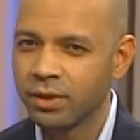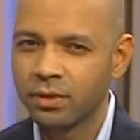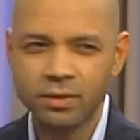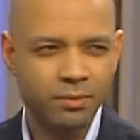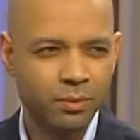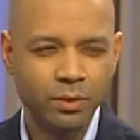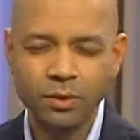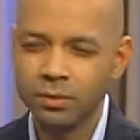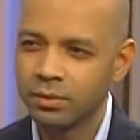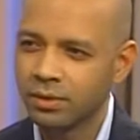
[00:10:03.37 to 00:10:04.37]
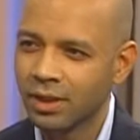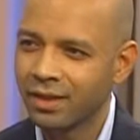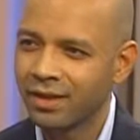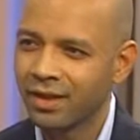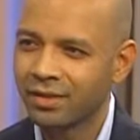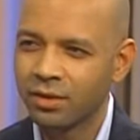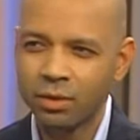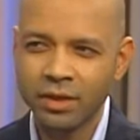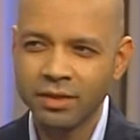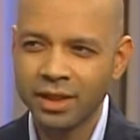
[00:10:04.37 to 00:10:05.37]
when you notice, whoa, I can't
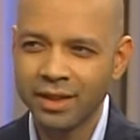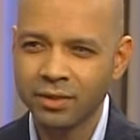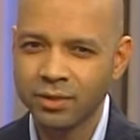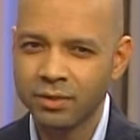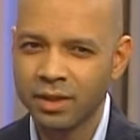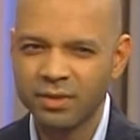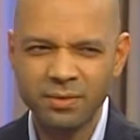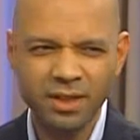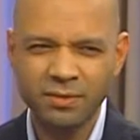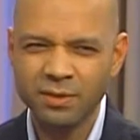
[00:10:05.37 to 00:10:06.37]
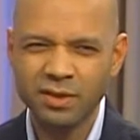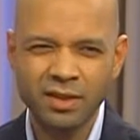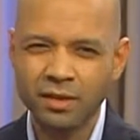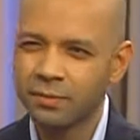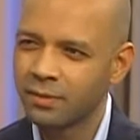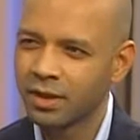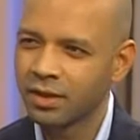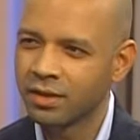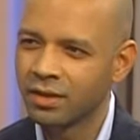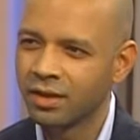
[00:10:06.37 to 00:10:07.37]
quite do that. I can't do that. In fact, it feels kind of
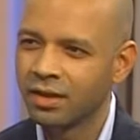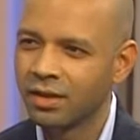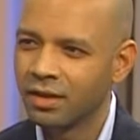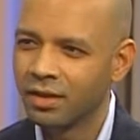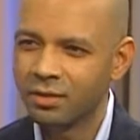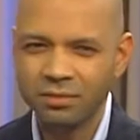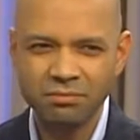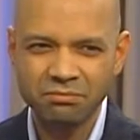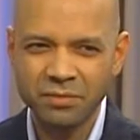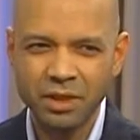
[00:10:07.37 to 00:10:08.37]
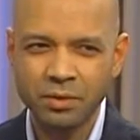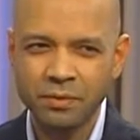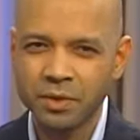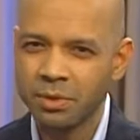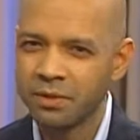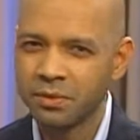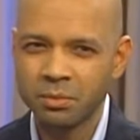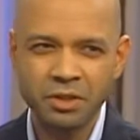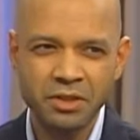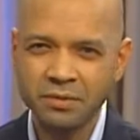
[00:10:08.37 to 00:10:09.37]
funny. I don't know if it's painful,
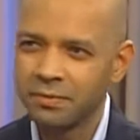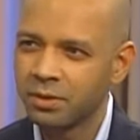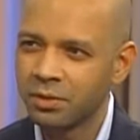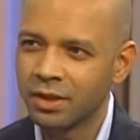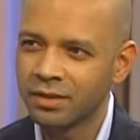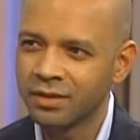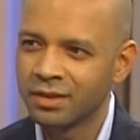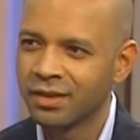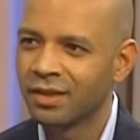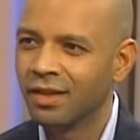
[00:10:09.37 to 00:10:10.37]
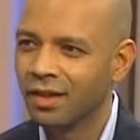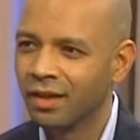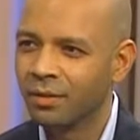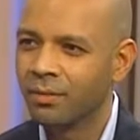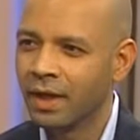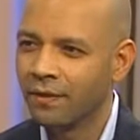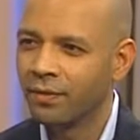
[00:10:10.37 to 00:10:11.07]
but it doesn't feel right.